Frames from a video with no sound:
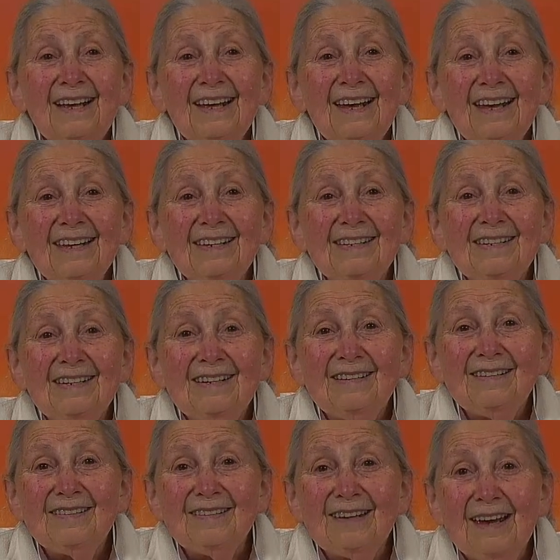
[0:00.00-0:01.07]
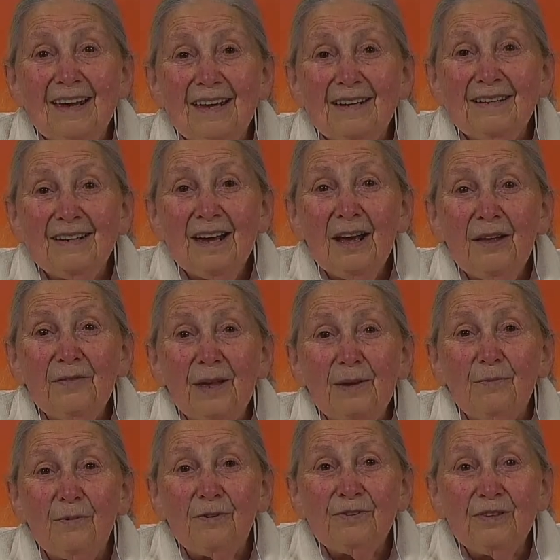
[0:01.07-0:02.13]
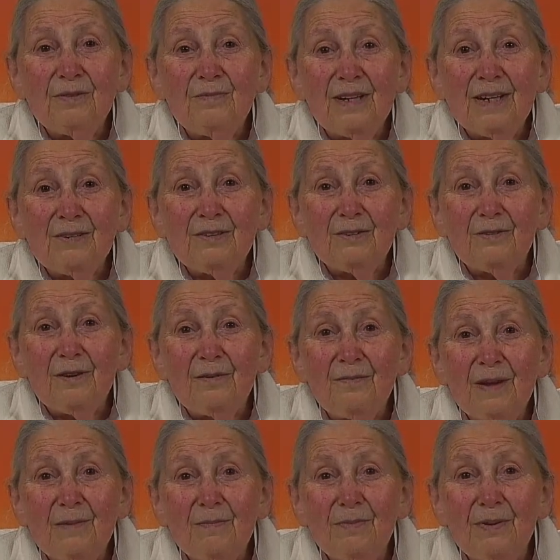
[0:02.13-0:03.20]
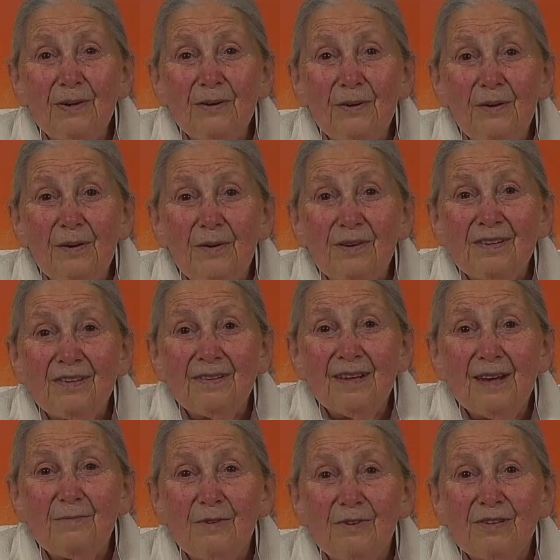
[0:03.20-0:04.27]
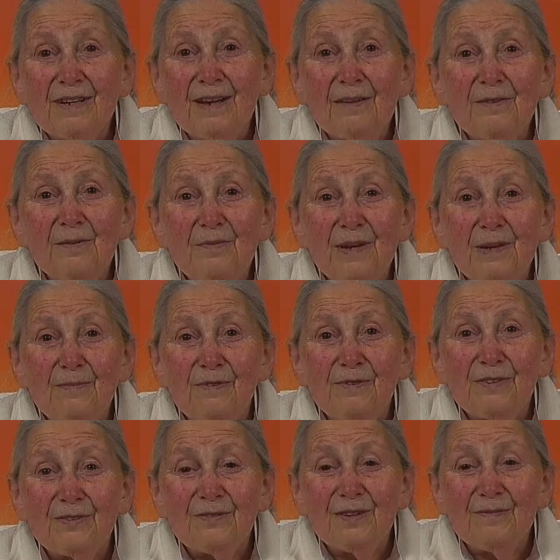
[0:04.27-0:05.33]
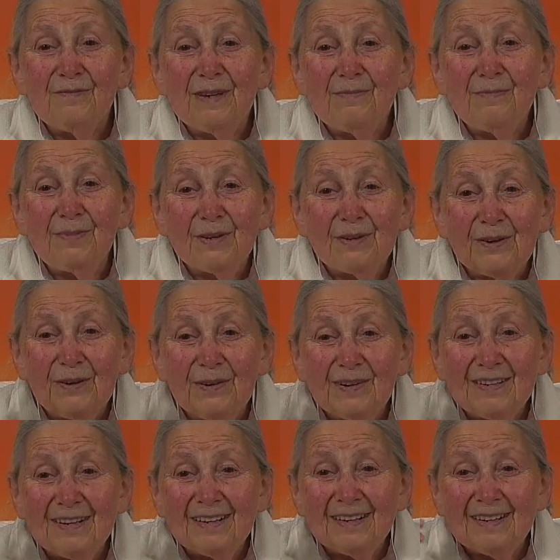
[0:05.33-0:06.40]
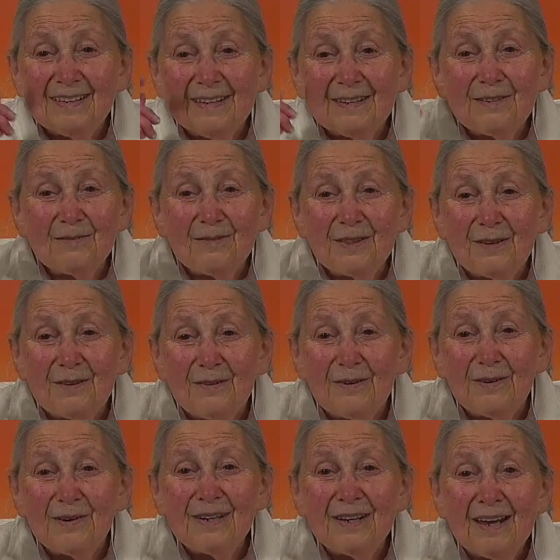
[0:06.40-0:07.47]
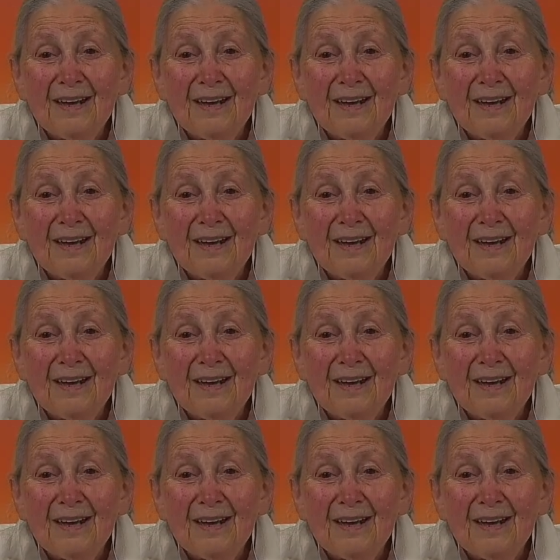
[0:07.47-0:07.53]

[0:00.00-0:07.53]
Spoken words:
And he said they wanted me to remember God, and they wanted other people to remember God and connect with God.